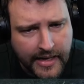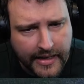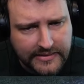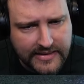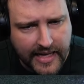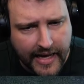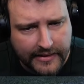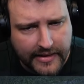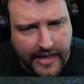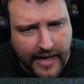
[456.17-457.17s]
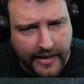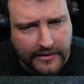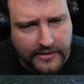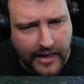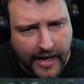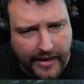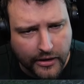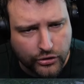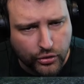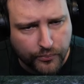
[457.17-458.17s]
is that they are
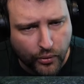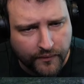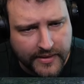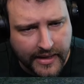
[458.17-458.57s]
trying to buff